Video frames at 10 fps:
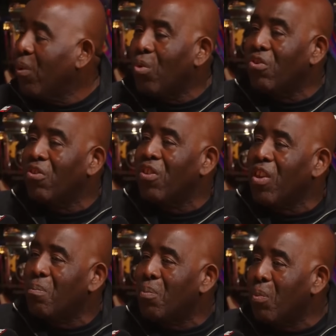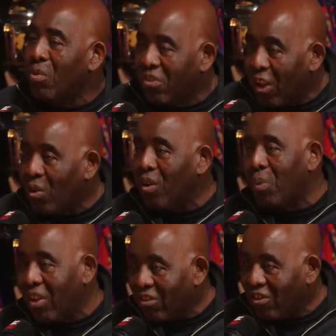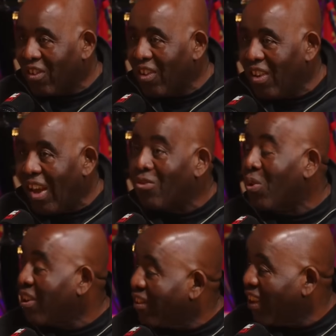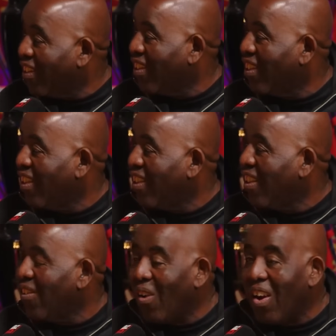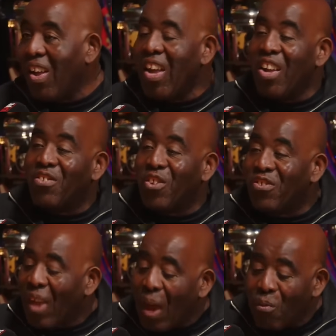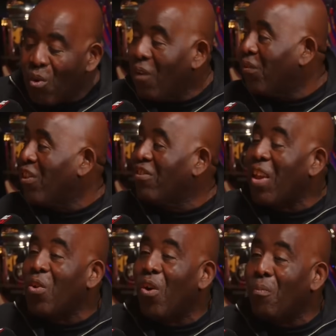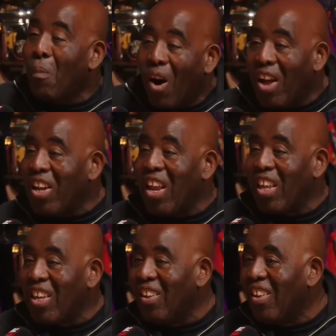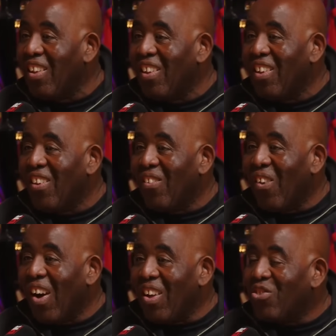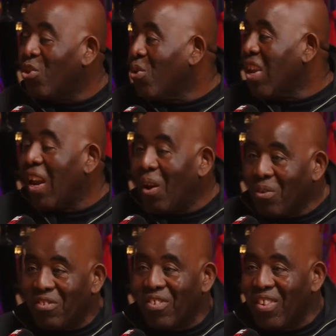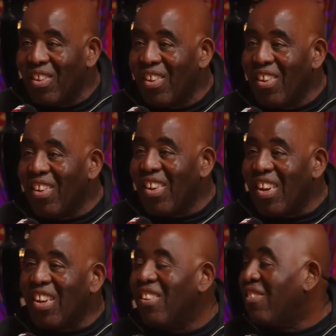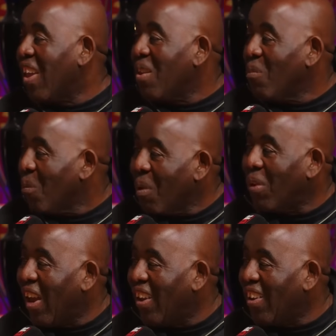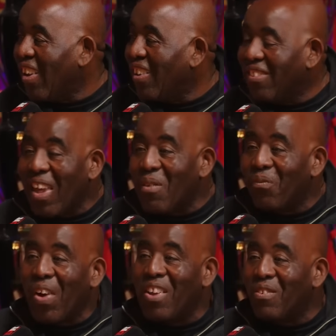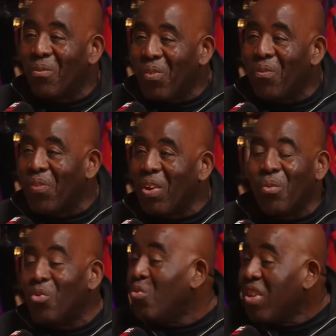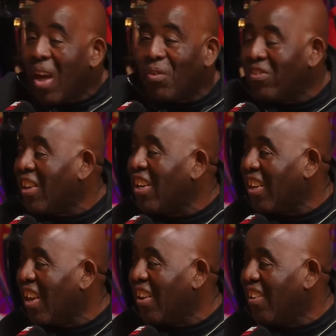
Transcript: He wants to see people stay on the pitch. That's what he said, right? It's the same ref that sent off Martinelli, right? 2 yellows in the same, remember that? In the same phase of thing, which you've never seen again.